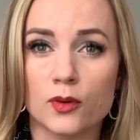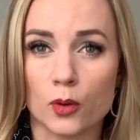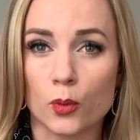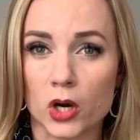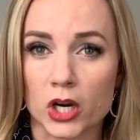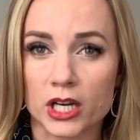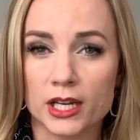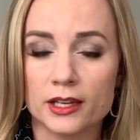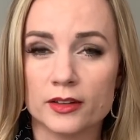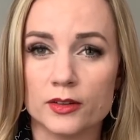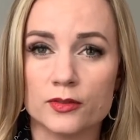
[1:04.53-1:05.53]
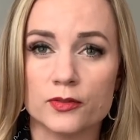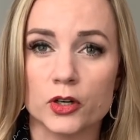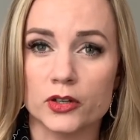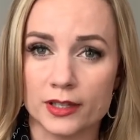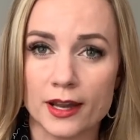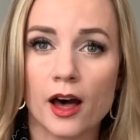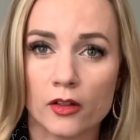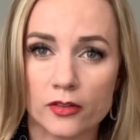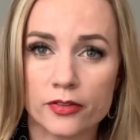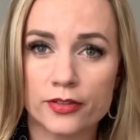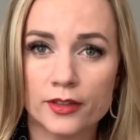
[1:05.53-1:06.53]
work for good
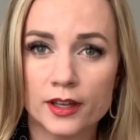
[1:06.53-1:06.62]
health.